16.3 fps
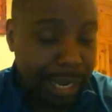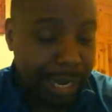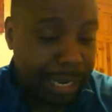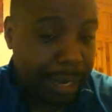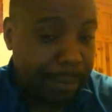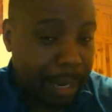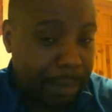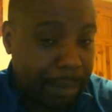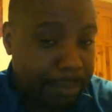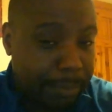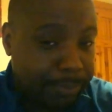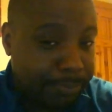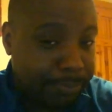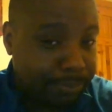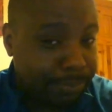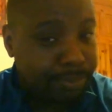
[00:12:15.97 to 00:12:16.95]
coming up
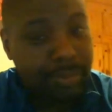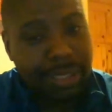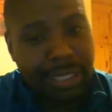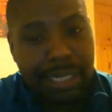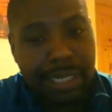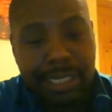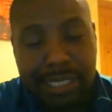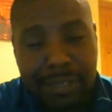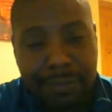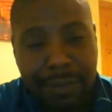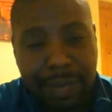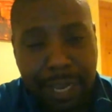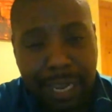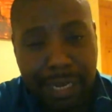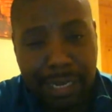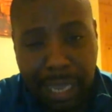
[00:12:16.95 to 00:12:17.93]
to
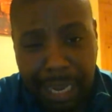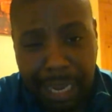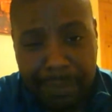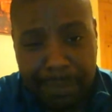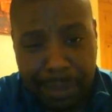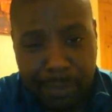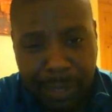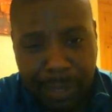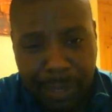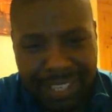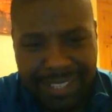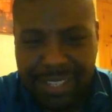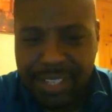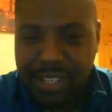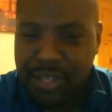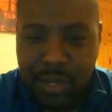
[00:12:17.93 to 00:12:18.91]
fight at light middleweight.
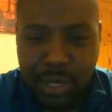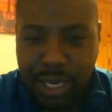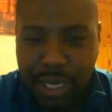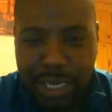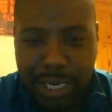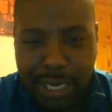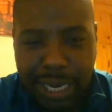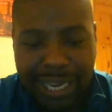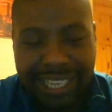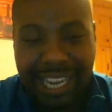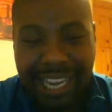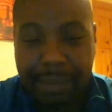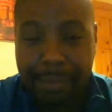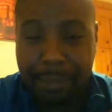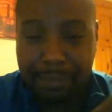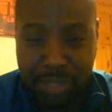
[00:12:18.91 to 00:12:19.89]
You're getting a guy
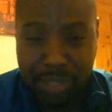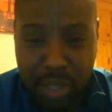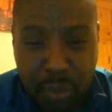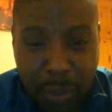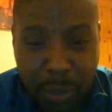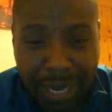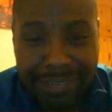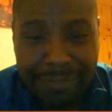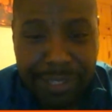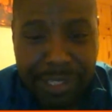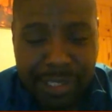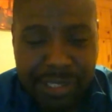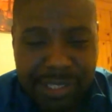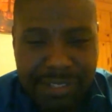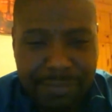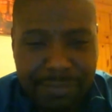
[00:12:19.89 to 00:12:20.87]
coming up 2 weight
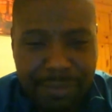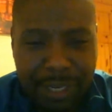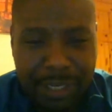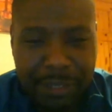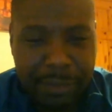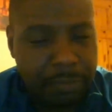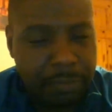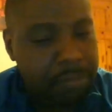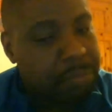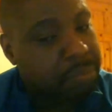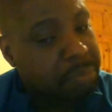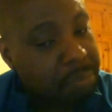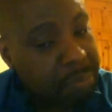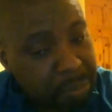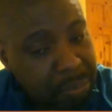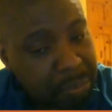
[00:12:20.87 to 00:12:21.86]
divisions to fight you.
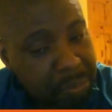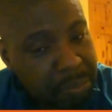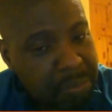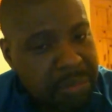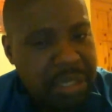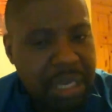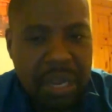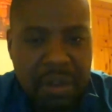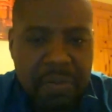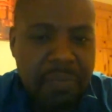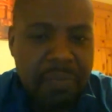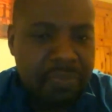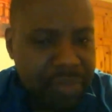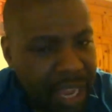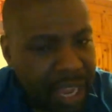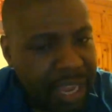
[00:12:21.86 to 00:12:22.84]
So
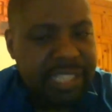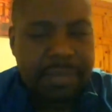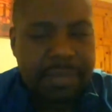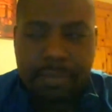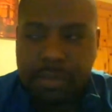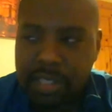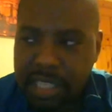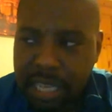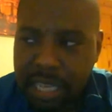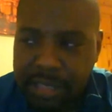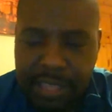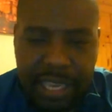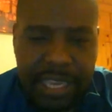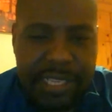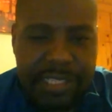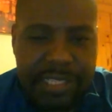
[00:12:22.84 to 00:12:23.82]
there is
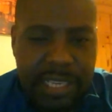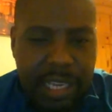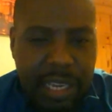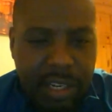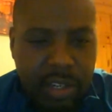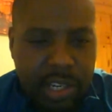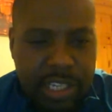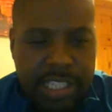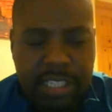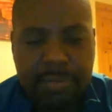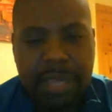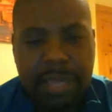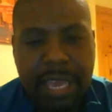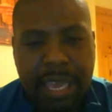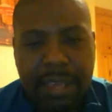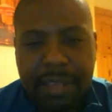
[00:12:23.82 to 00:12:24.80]
criticism
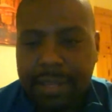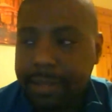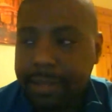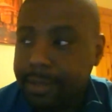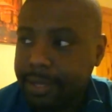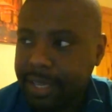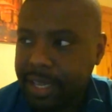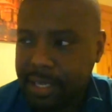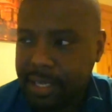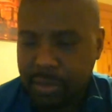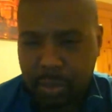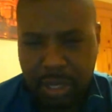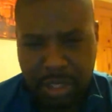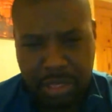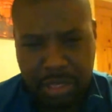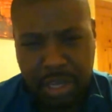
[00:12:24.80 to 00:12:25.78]
there. He's
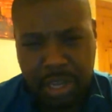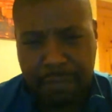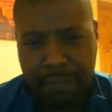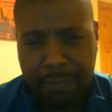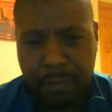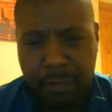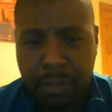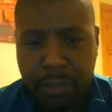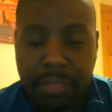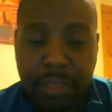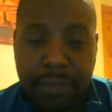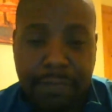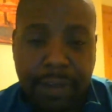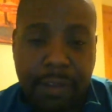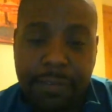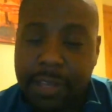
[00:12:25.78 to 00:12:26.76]
what, 34,
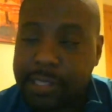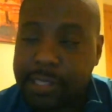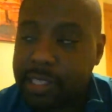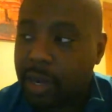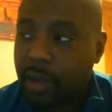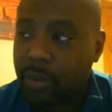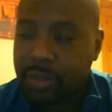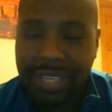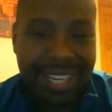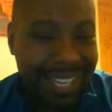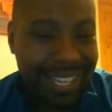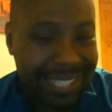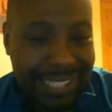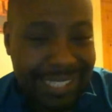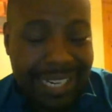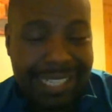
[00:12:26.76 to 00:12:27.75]
35 years old. He
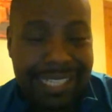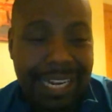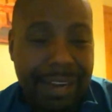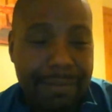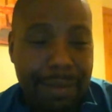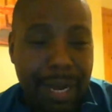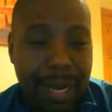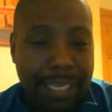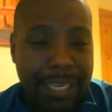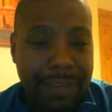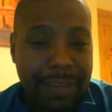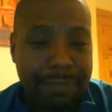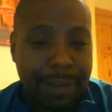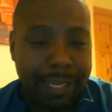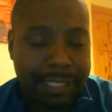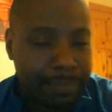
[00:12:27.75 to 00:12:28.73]
still hasn't had a marquee
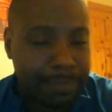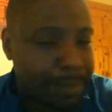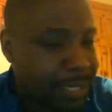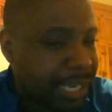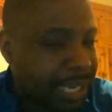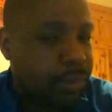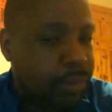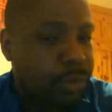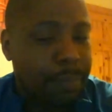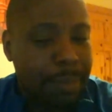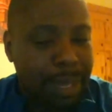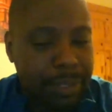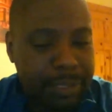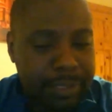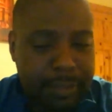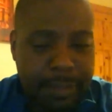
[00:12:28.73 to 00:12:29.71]
fighter, but he's had all the
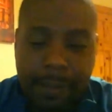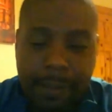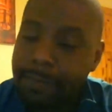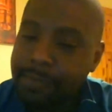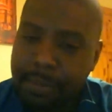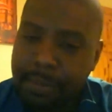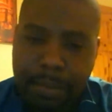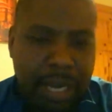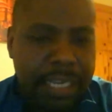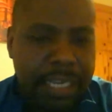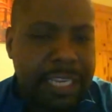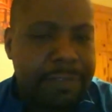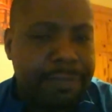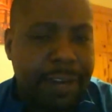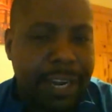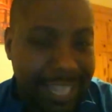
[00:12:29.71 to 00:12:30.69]
belts. The marquee
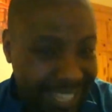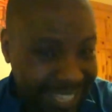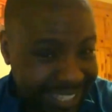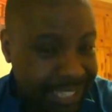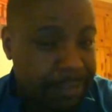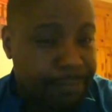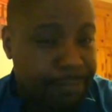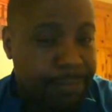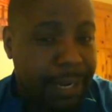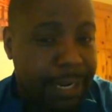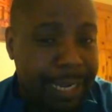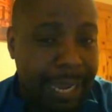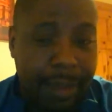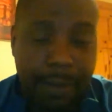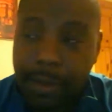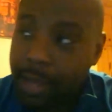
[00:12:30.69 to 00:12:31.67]
fight he is going to fight
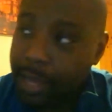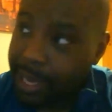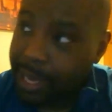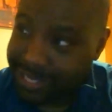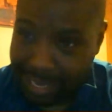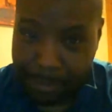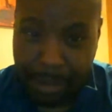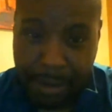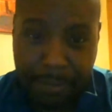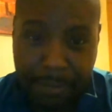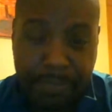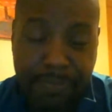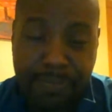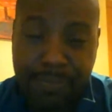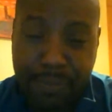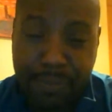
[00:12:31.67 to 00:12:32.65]
now is coming up
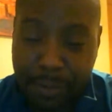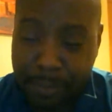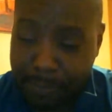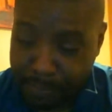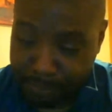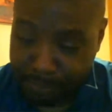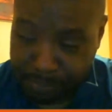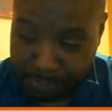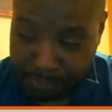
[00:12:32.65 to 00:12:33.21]
from